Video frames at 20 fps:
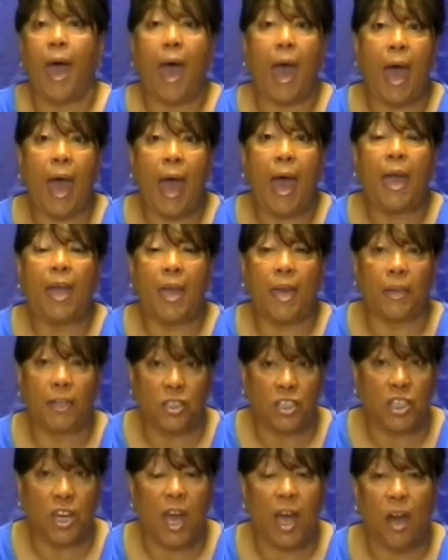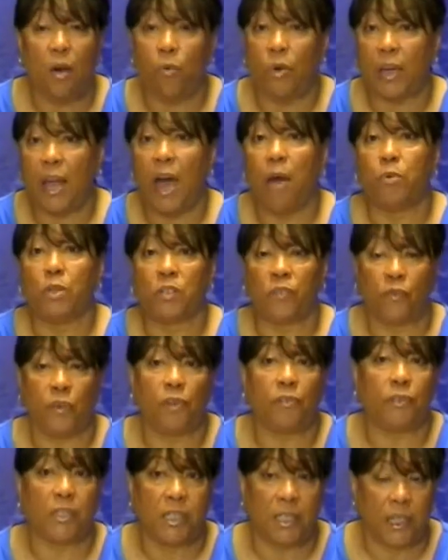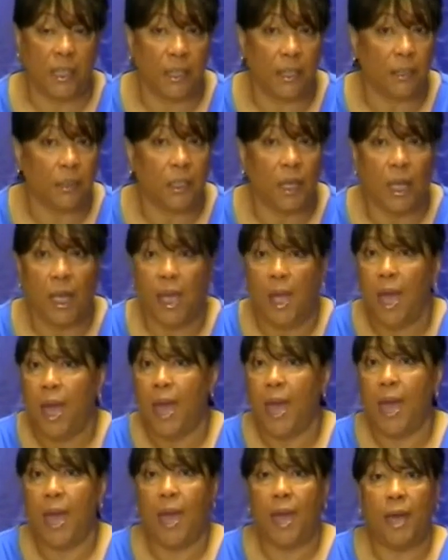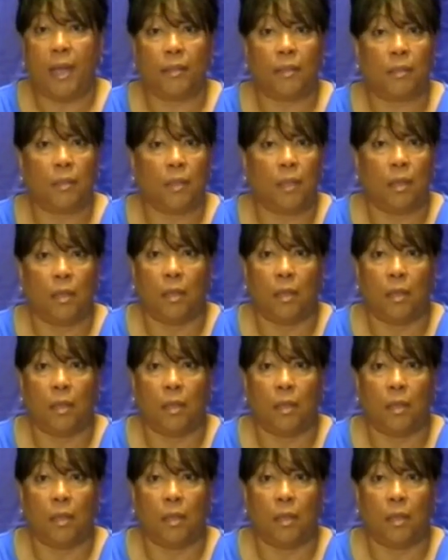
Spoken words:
I had a child when I was 15, and